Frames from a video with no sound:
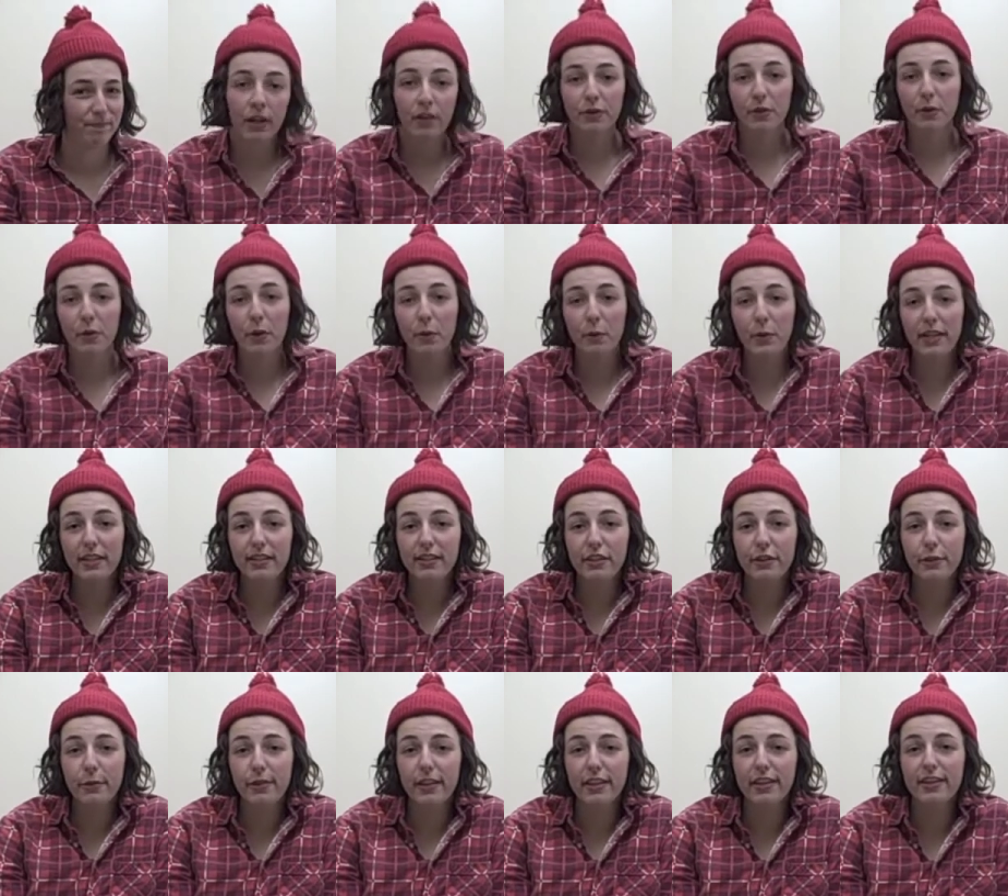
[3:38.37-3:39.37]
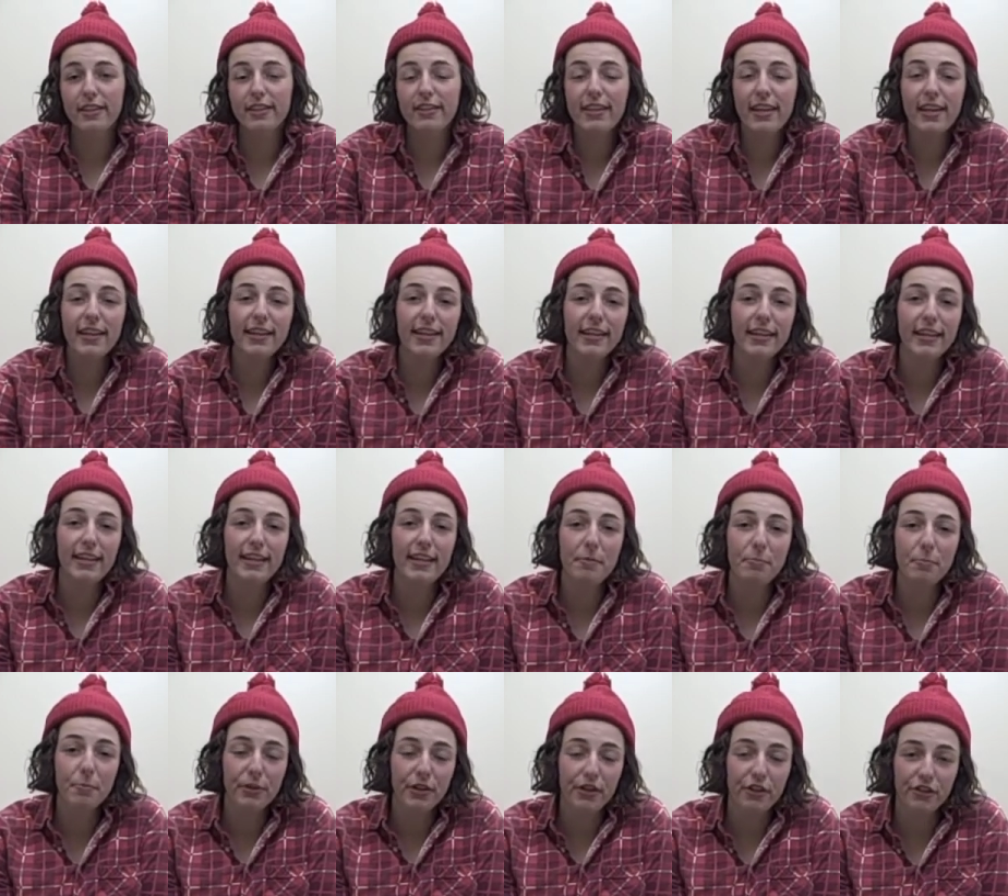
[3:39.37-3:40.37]
So I went to the
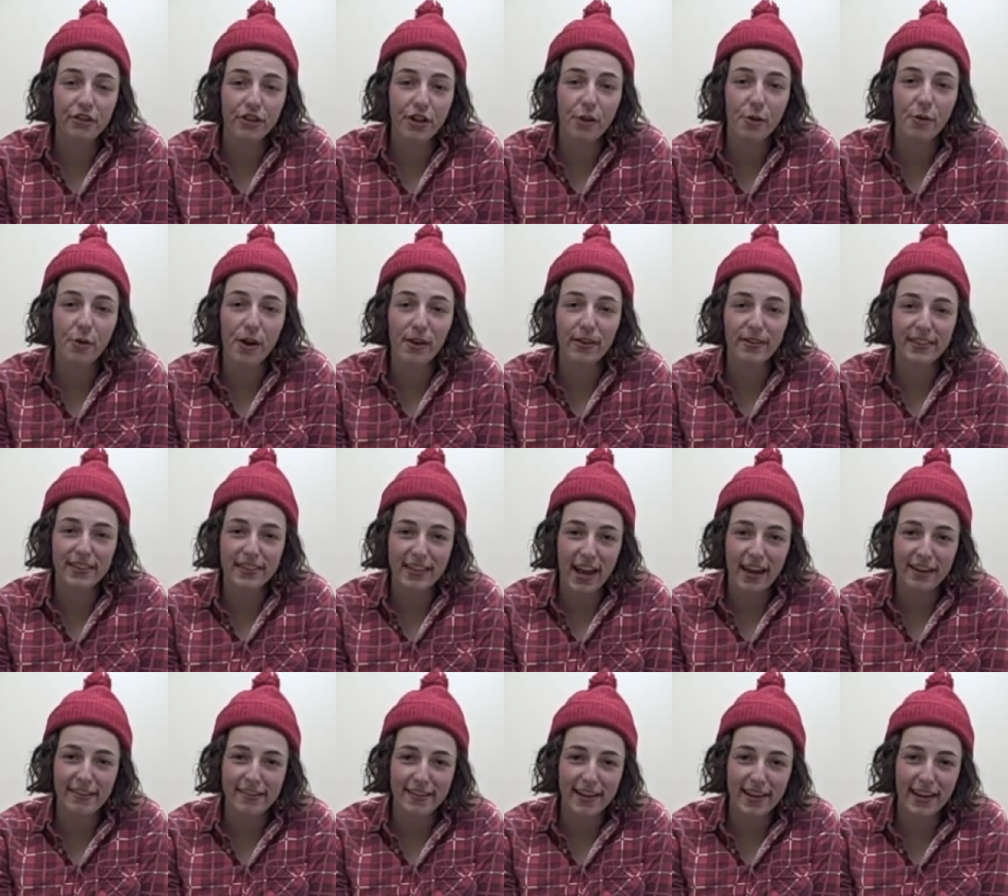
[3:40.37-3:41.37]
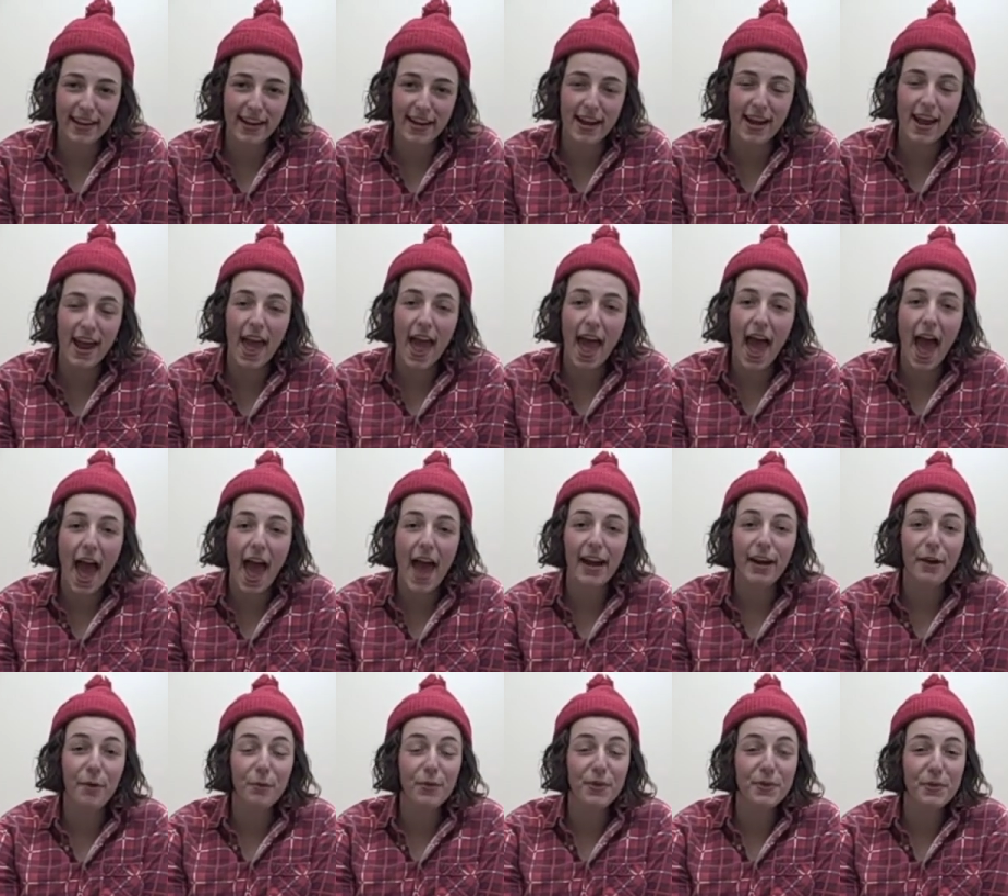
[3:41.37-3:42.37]
Nanakitty pre-show on Saturday,
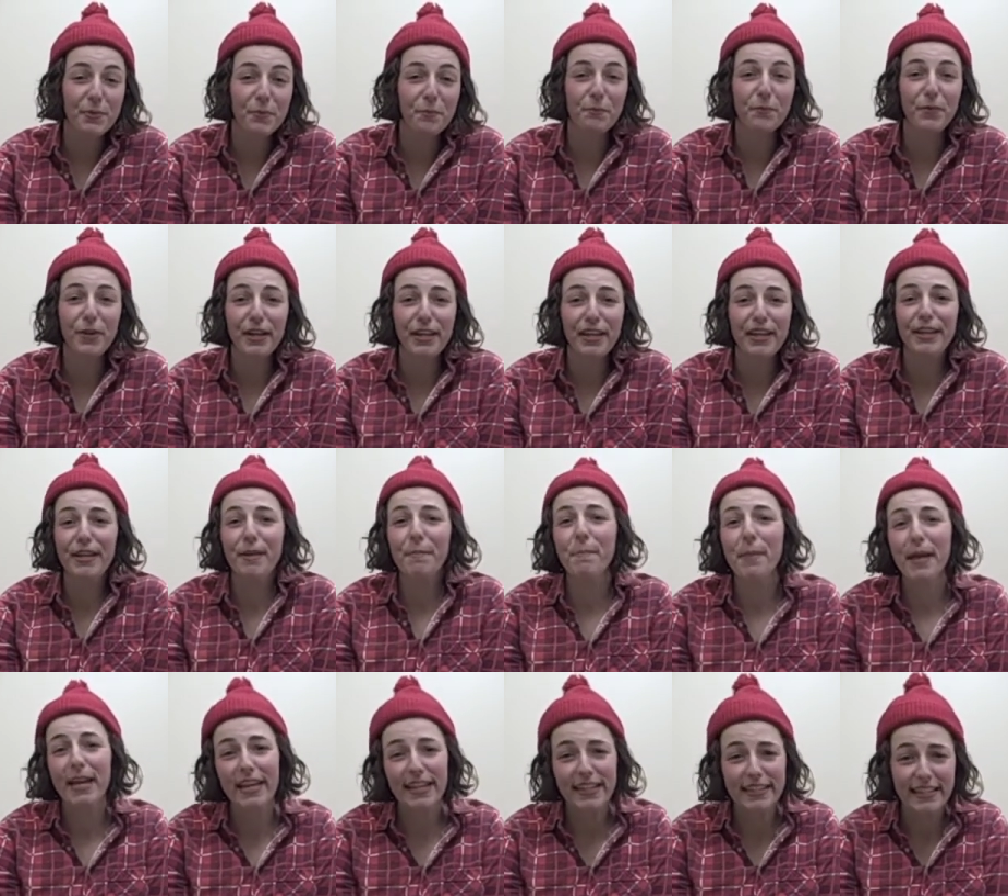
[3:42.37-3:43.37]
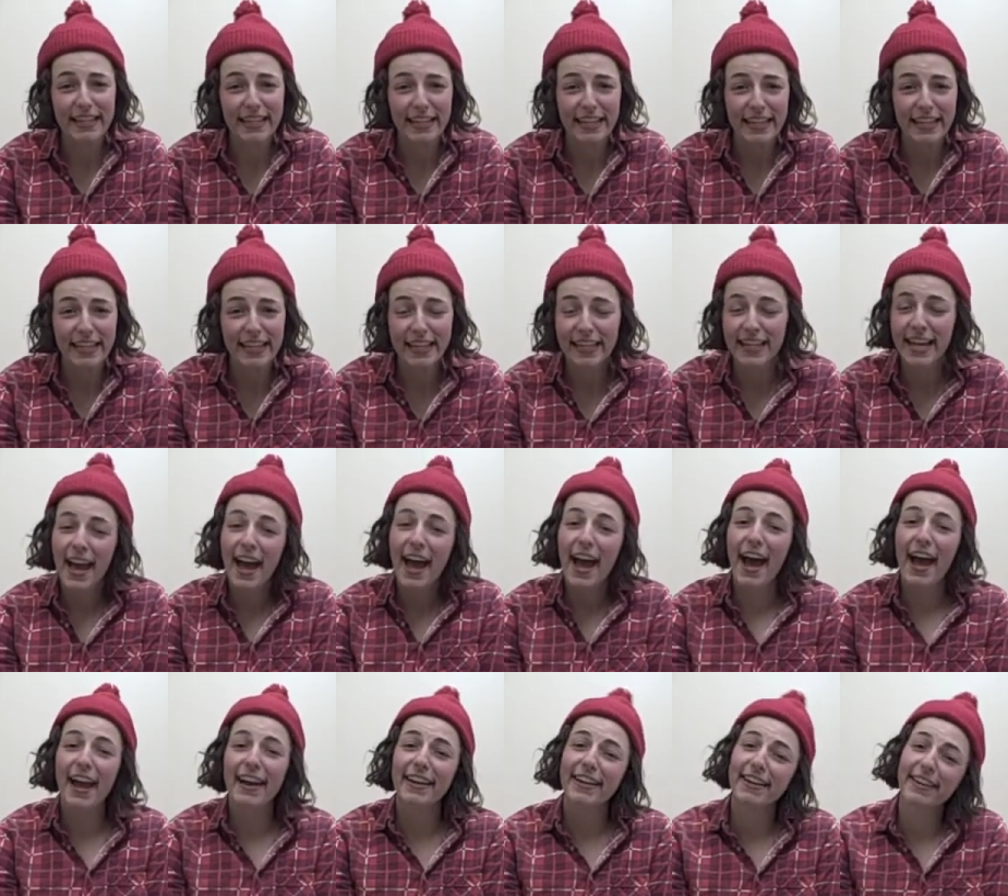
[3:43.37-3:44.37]
and it was freaking amazing,
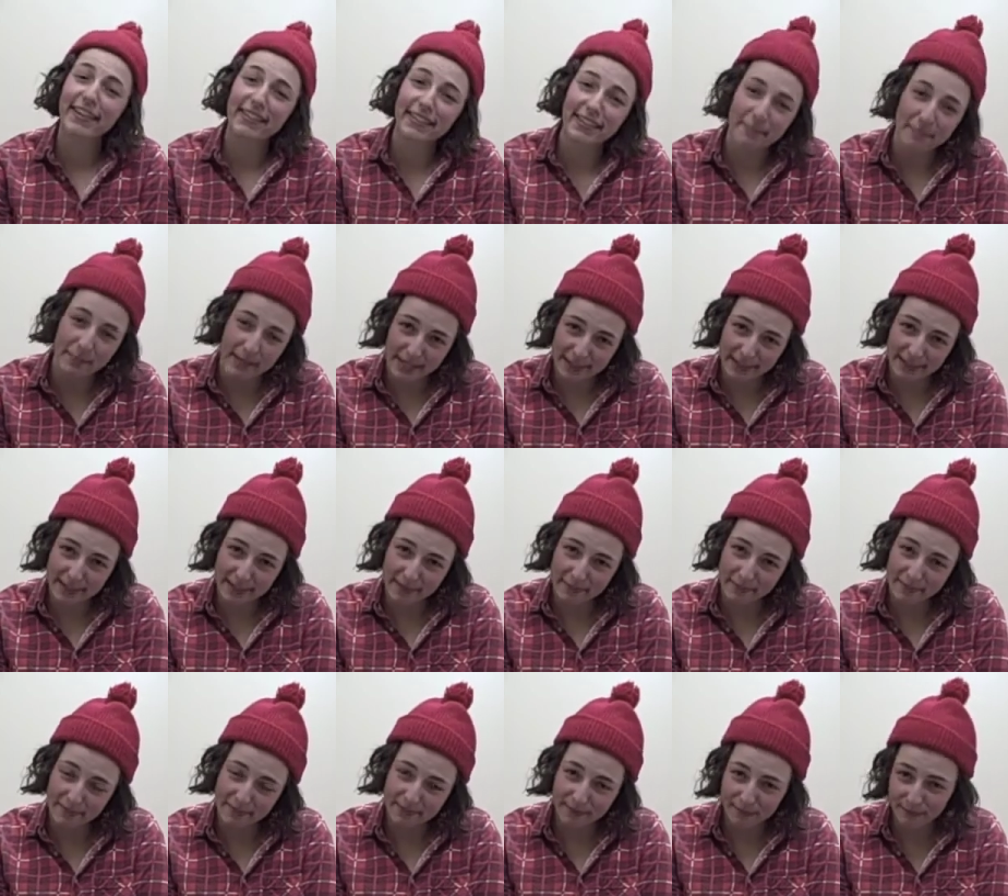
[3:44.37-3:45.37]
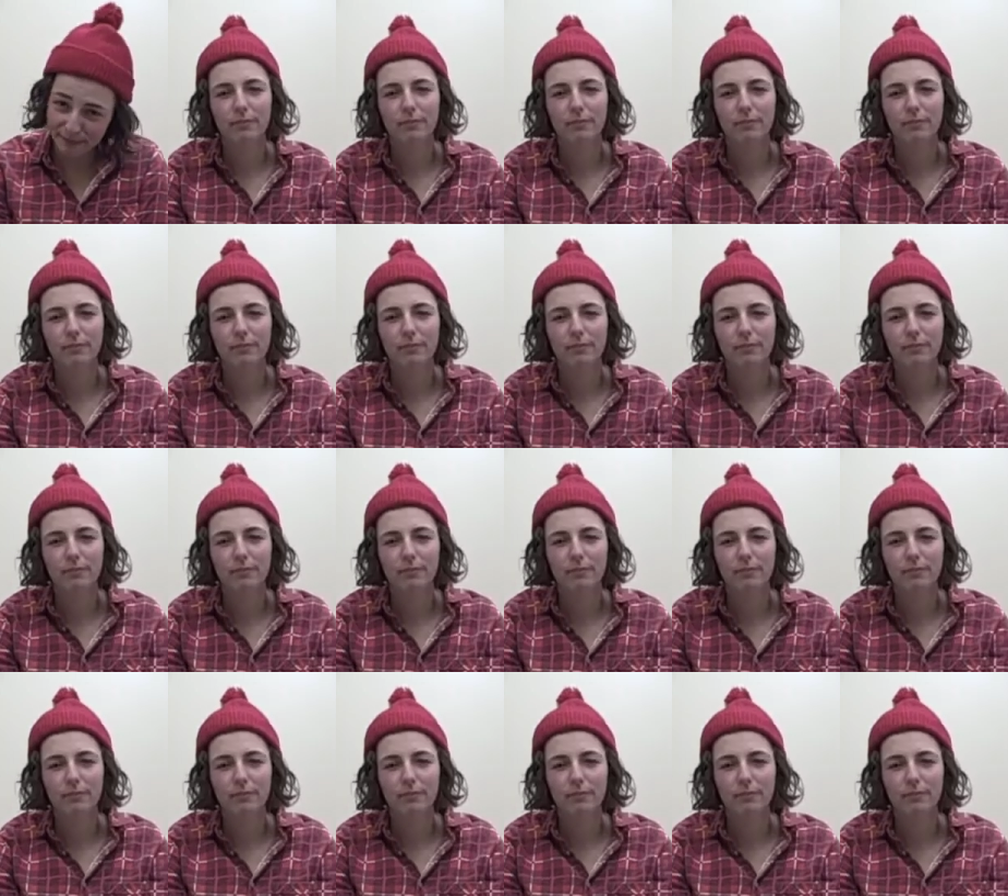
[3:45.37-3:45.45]
and I got to meet them.